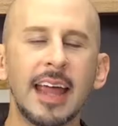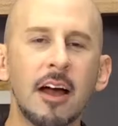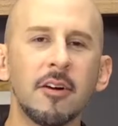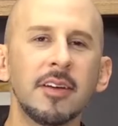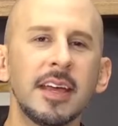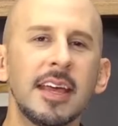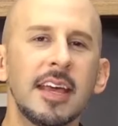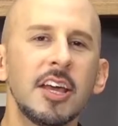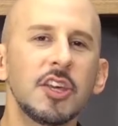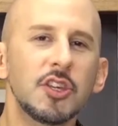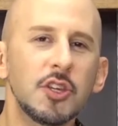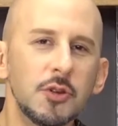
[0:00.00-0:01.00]
Now,
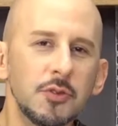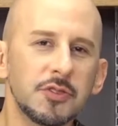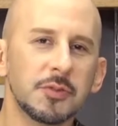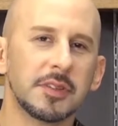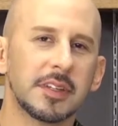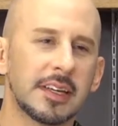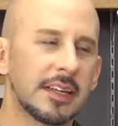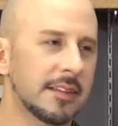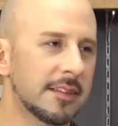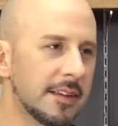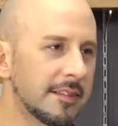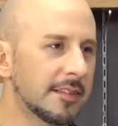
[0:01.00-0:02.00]
usually
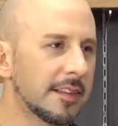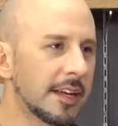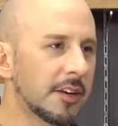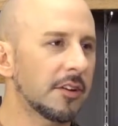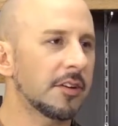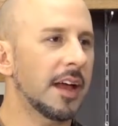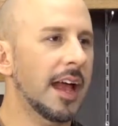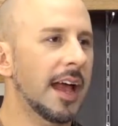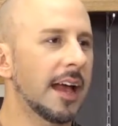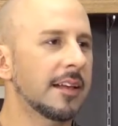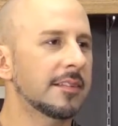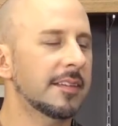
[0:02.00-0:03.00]
this liquor
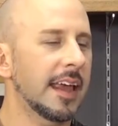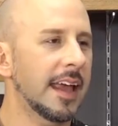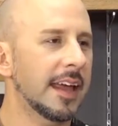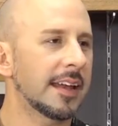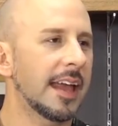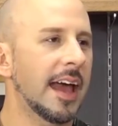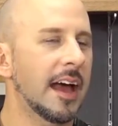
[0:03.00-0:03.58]
has an